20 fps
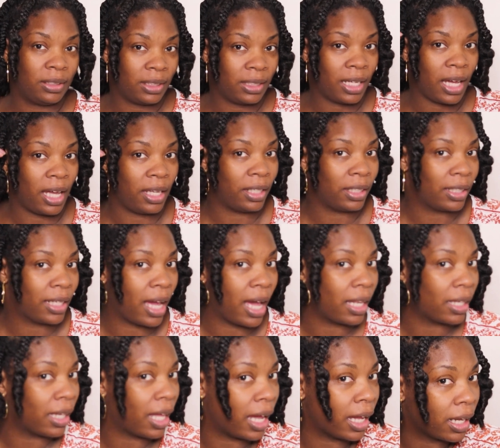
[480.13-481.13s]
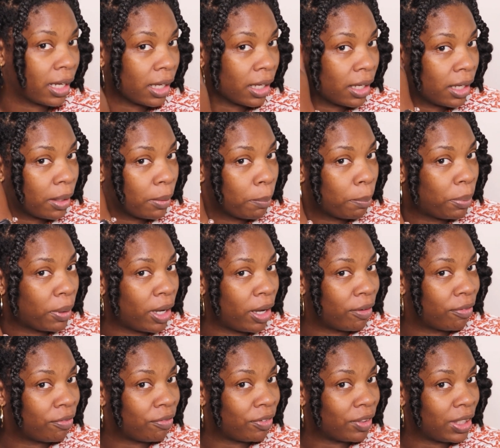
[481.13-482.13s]
it kind of got like
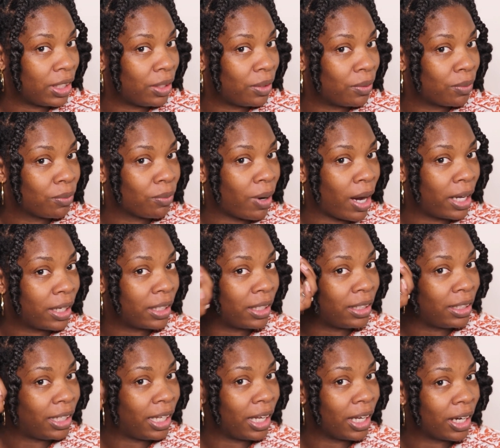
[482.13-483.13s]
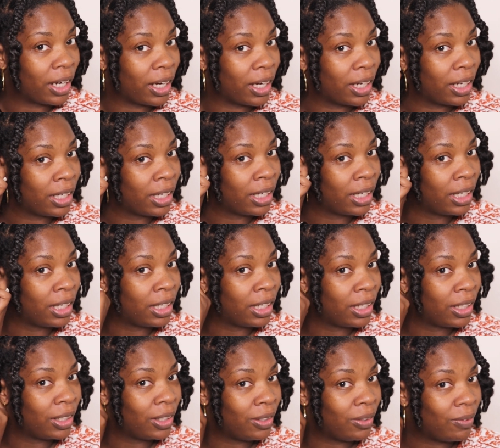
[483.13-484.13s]
puffy right in there.
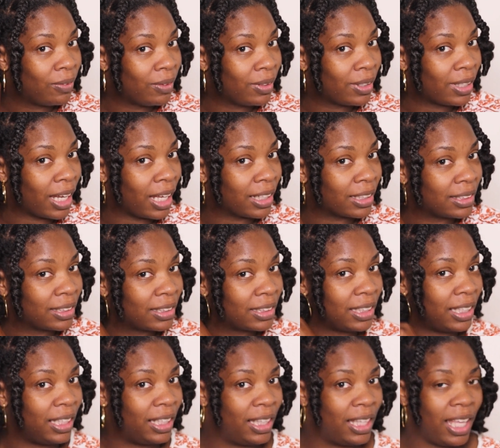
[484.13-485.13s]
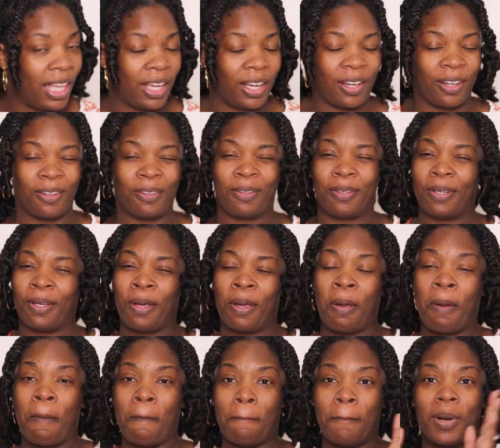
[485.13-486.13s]
You can kind of see there.
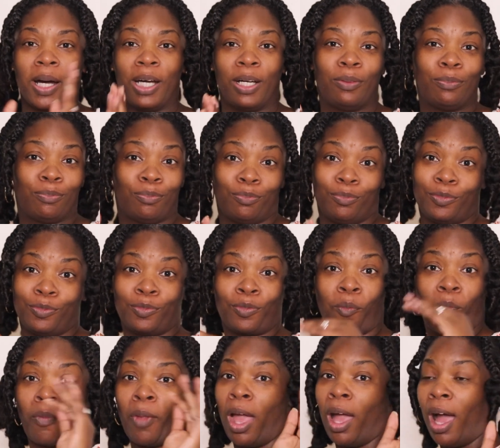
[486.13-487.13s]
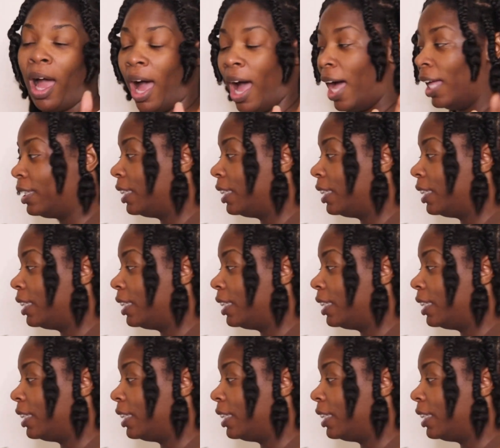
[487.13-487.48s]
But I